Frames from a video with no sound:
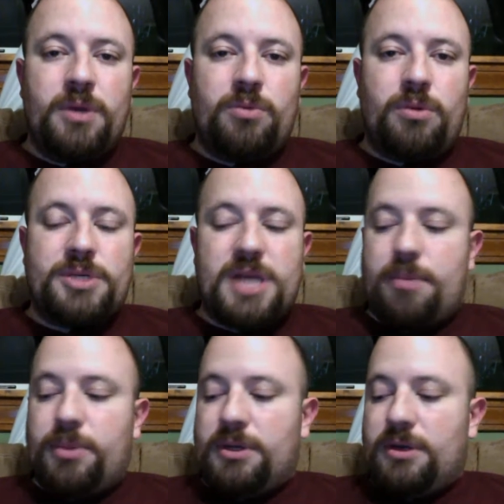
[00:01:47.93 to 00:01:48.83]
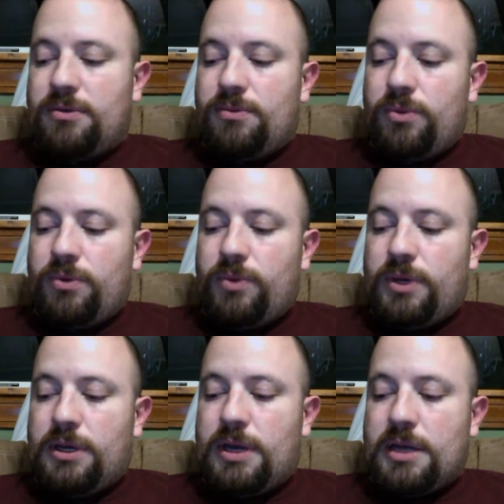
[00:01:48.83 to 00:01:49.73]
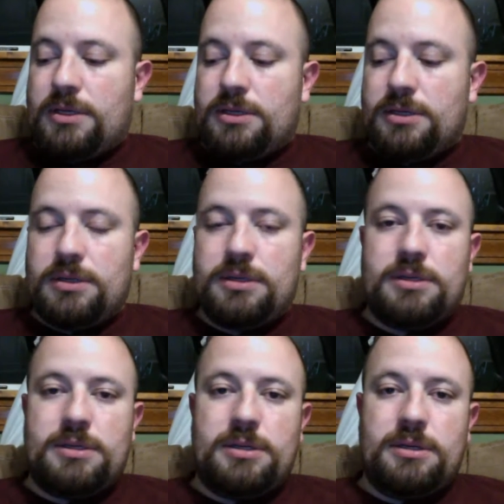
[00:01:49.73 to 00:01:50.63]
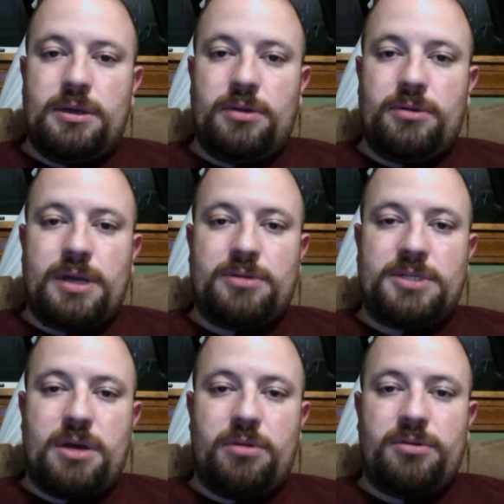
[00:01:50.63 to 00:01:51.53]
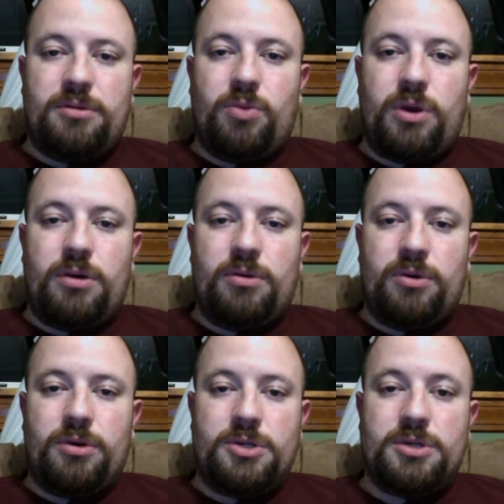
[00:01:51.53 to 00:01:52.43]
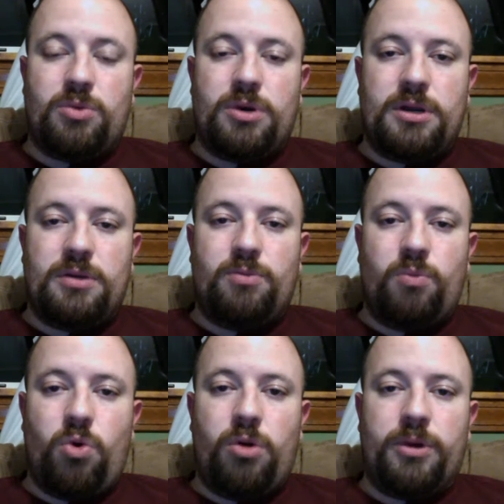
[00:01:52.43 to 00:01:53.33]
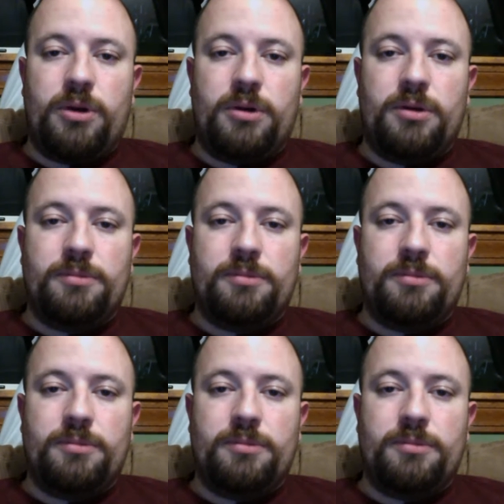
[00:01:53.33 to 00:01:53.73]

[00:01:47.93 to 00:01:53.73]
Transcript: What was happening is when we got to down south somewhere, or somewhere that's warmer,